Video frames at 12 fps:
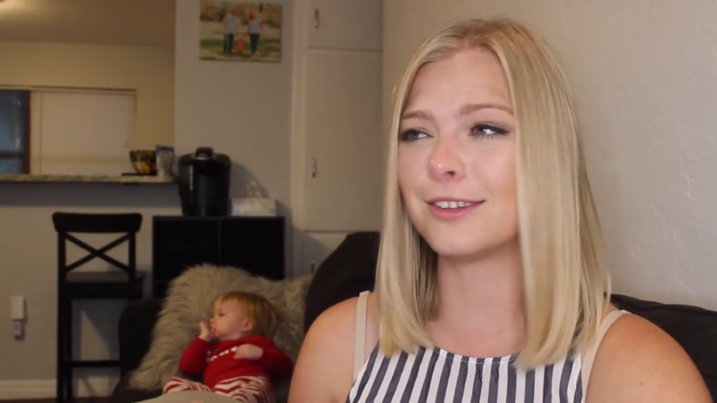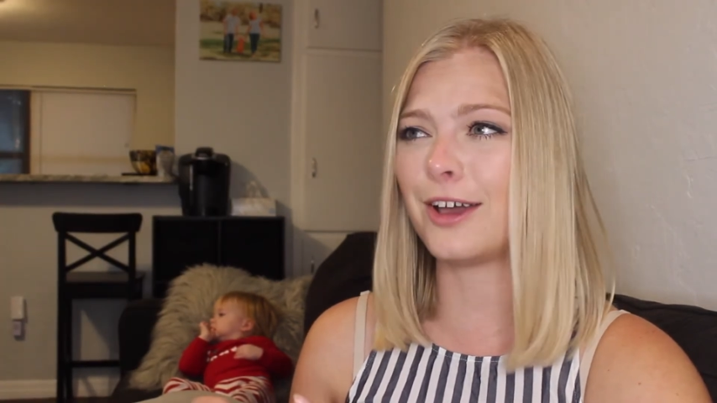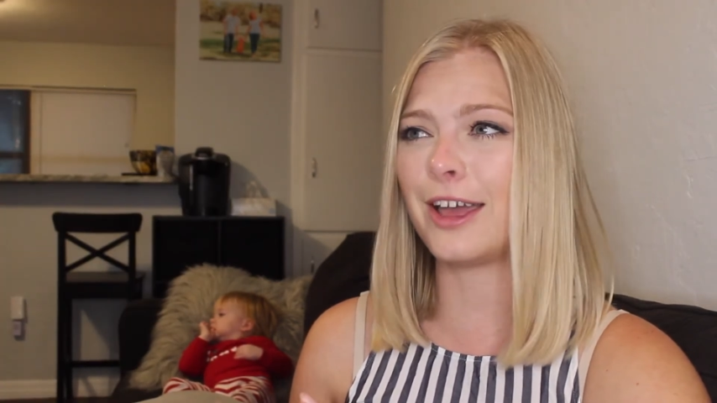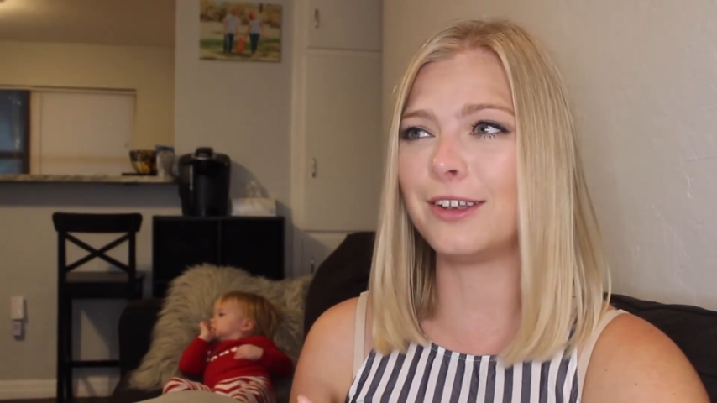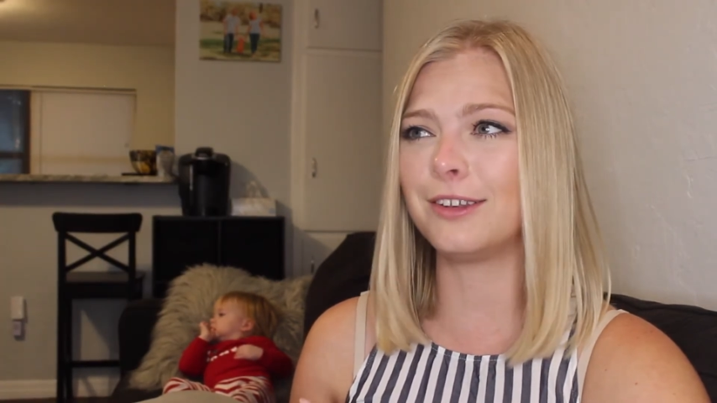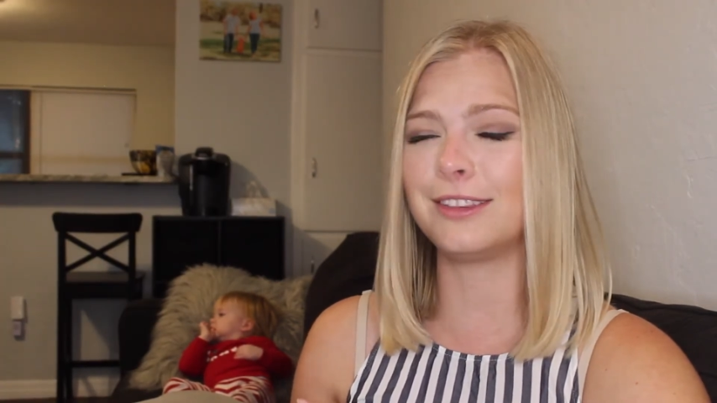
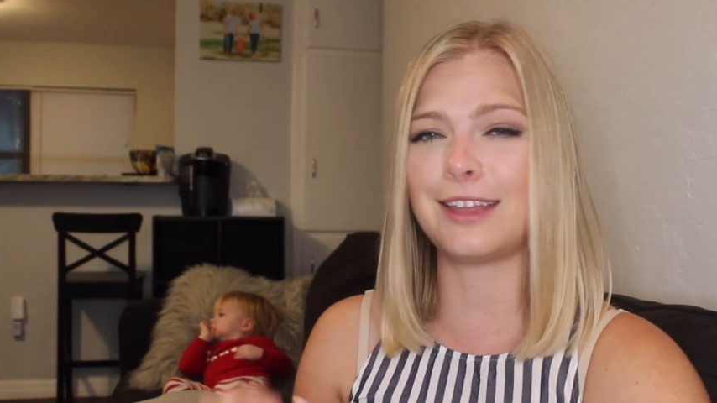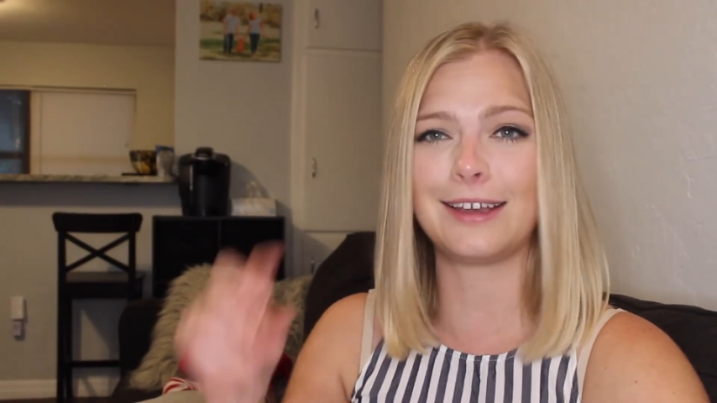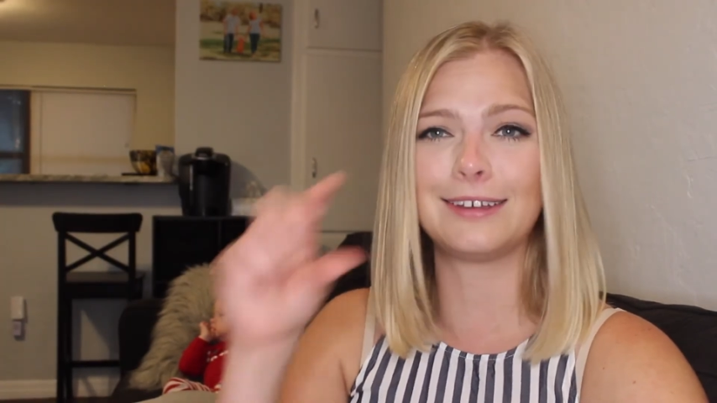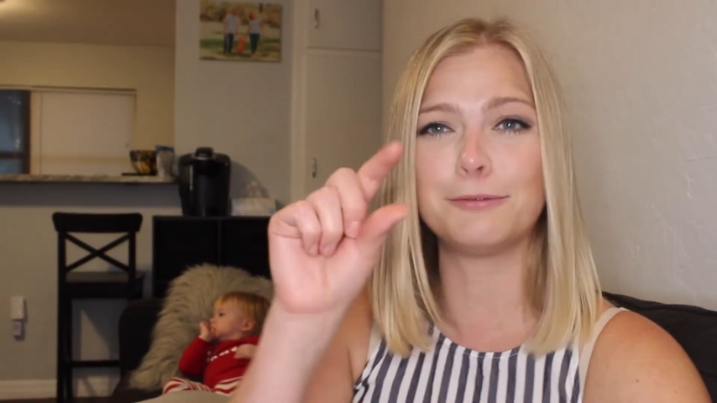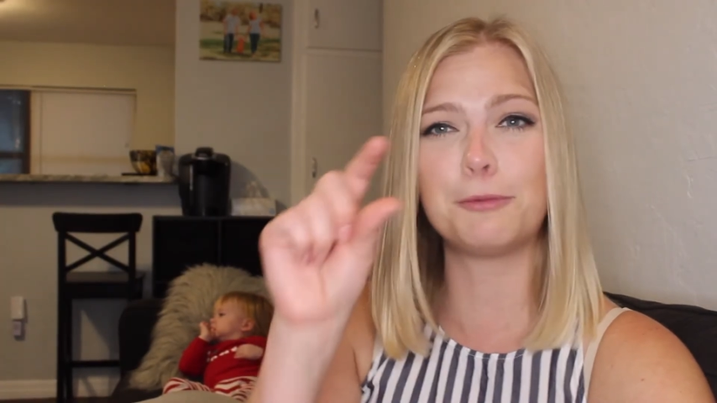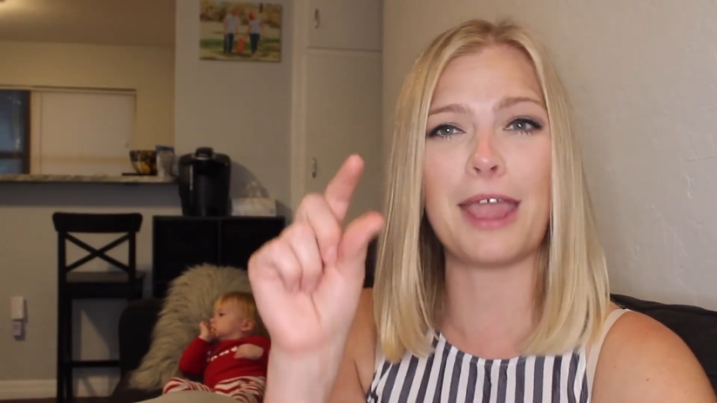and like
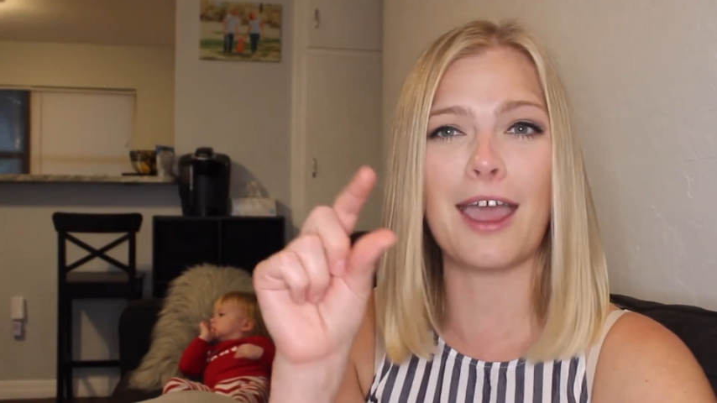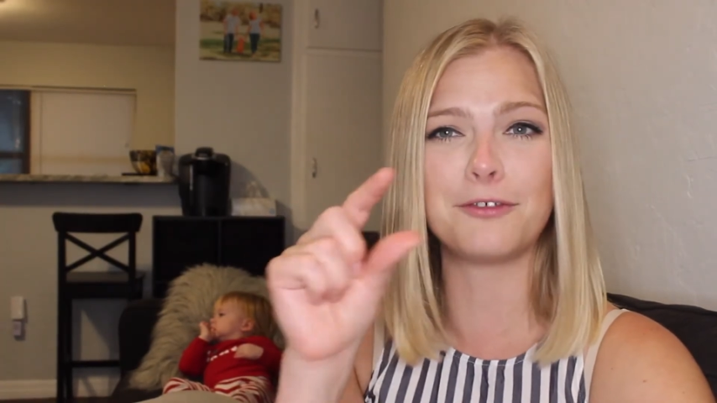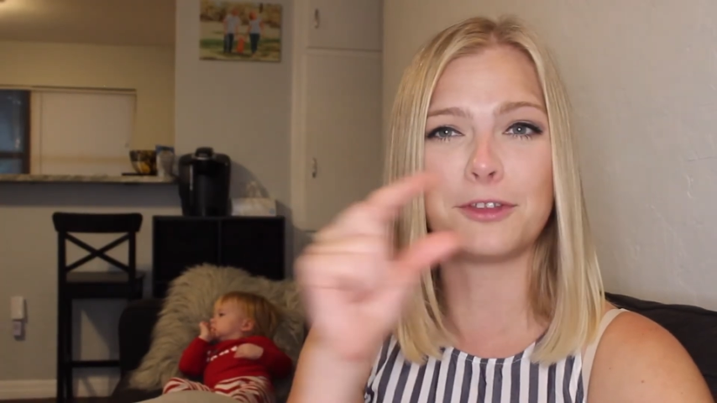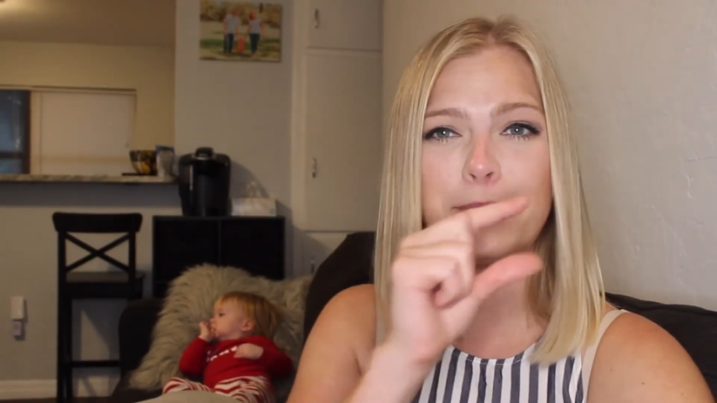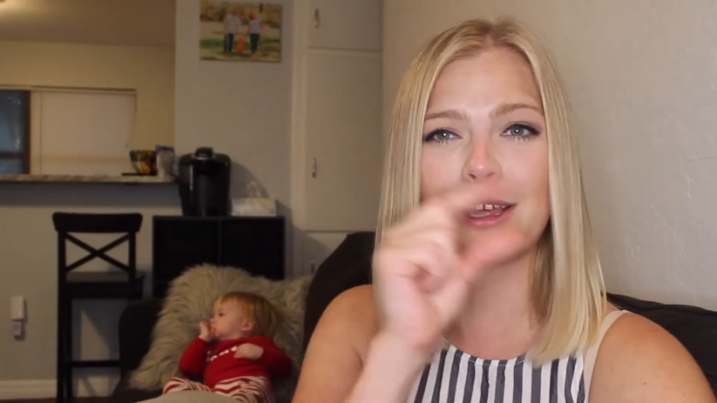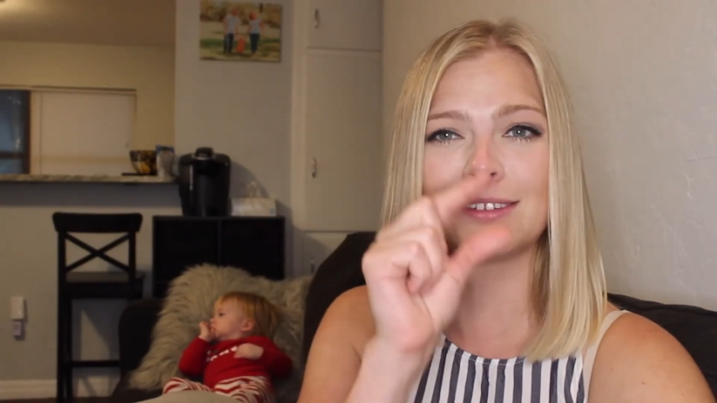we
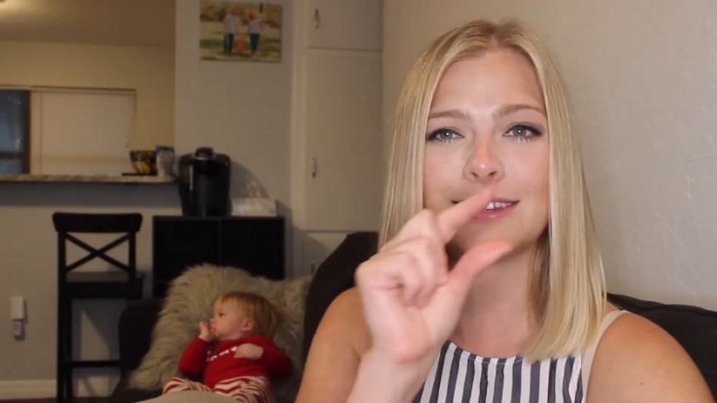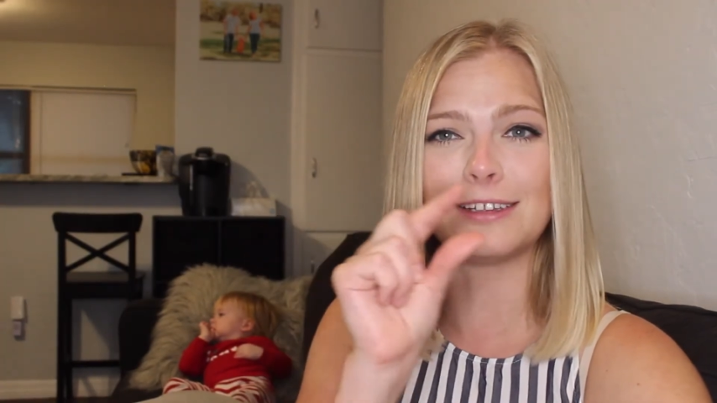have them as